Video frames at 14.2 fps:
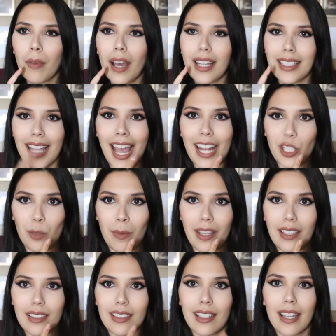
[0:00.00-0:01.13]

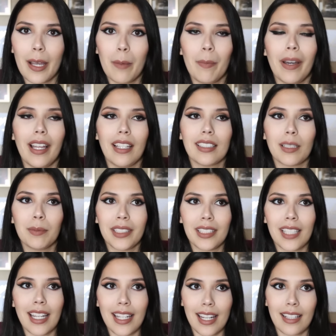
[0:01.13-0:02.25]
attachments, but some
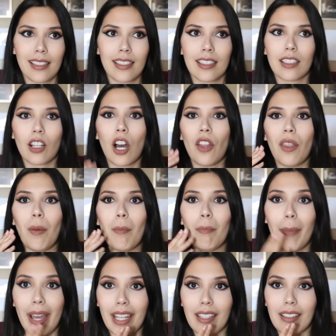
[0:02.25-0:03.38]
dentists call them
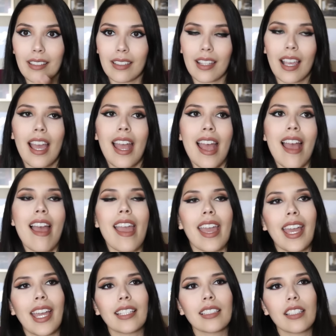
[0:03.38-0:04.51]
buttons.
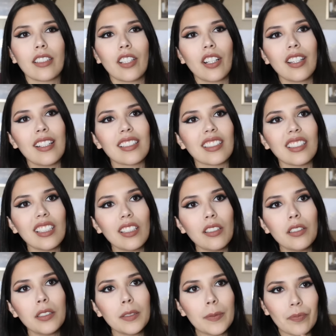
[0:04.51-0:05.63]
And they're these
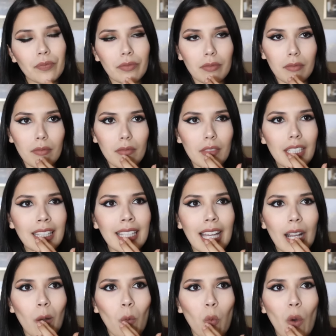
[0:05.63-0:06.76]
little
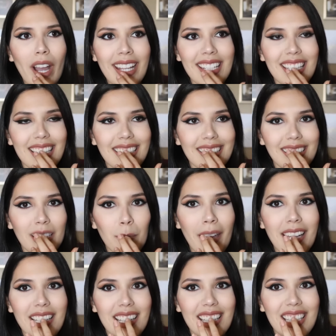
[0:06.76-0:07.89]
like white
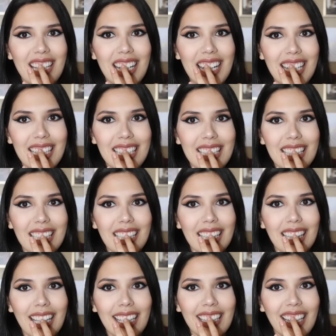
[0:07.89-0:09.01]
cement dots
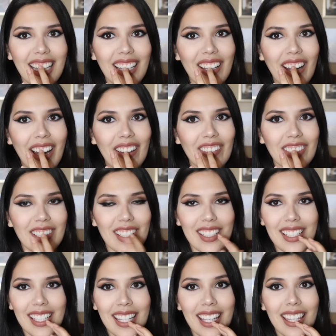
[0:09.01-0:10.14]
like that you have on your
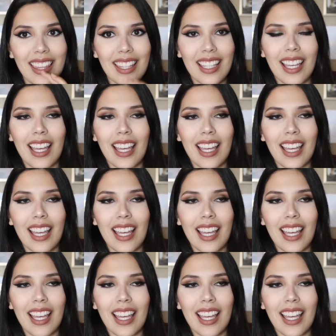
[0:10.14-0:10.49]
teeth.